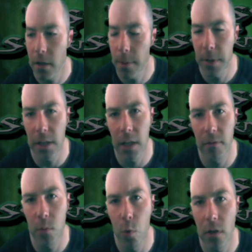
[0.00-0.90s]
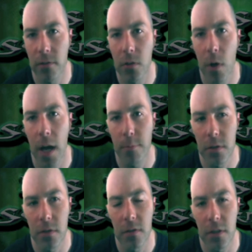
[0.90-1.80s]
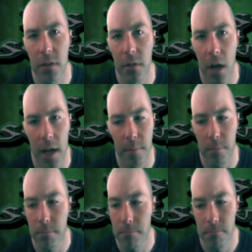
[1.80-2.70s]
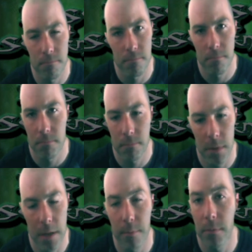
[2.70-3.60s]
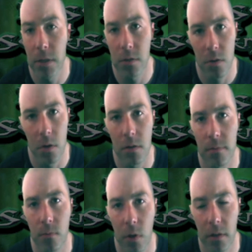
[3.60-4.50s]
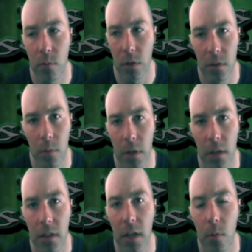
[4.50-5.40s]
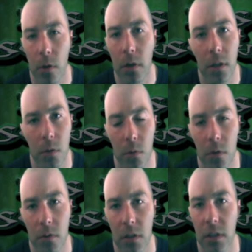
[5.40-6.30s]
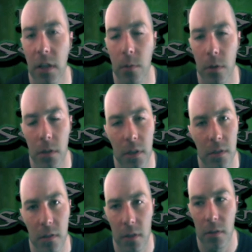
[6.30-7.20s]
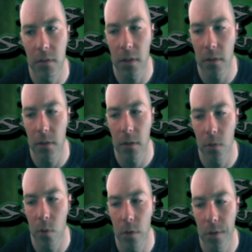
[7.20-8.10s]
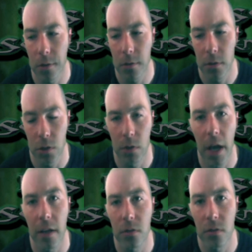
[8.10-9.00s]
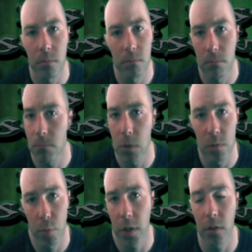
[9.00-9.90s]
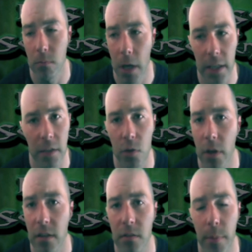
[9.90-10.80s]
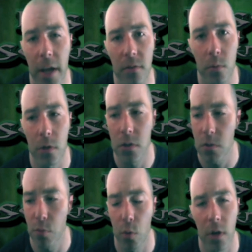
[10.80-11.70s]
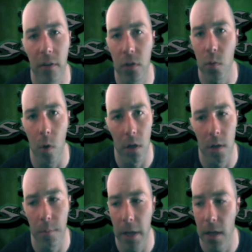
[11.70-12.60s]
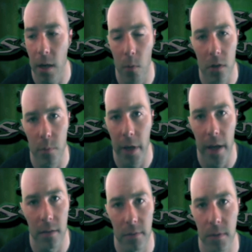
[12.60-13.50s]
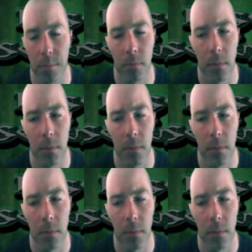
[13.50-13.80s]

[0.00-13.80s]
I mean, I gave them one of two options. Either I am in charge of what's going on the network and who goes on the network, etc., or you guys just pick it. I give you guys the passwords, you put whatever you want up, and I wash my hands of it.